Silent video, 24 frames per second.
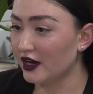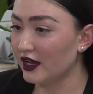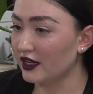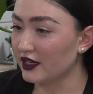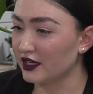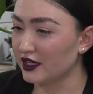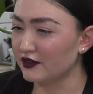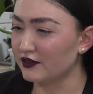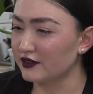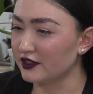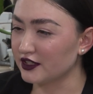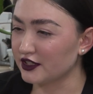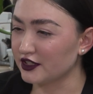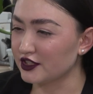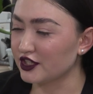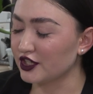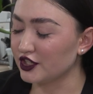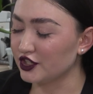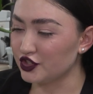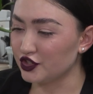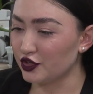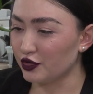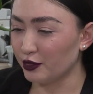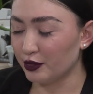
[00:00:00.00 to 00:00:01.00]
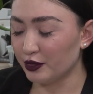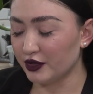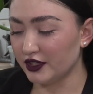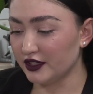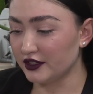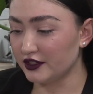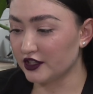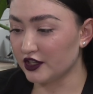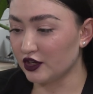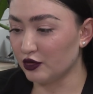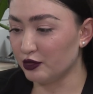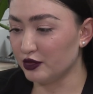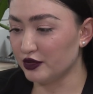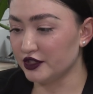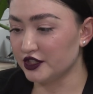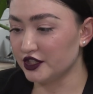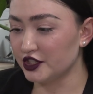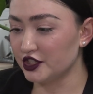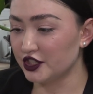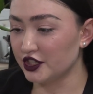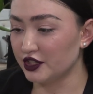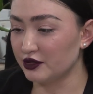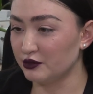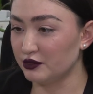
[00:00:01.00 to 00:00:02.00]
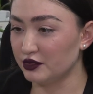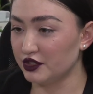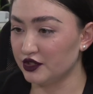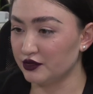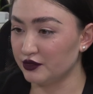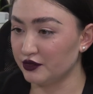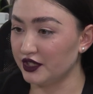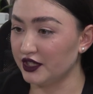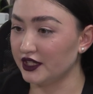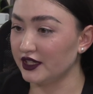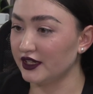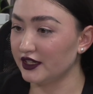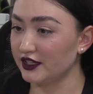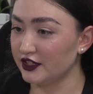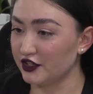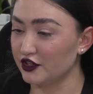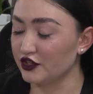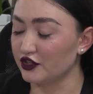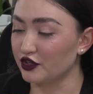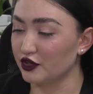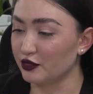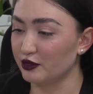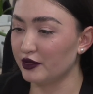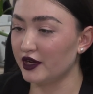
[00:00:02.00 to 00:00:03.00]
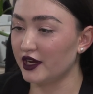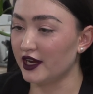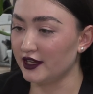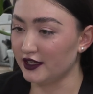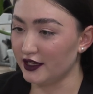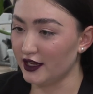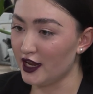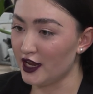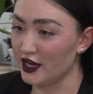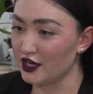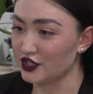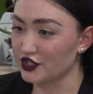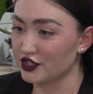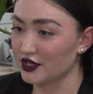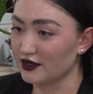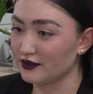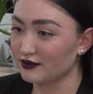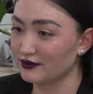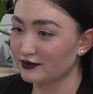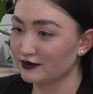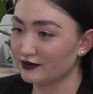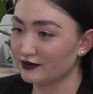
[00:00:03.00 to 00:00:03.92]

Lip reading: given its geopolitical position between Europe and Asia?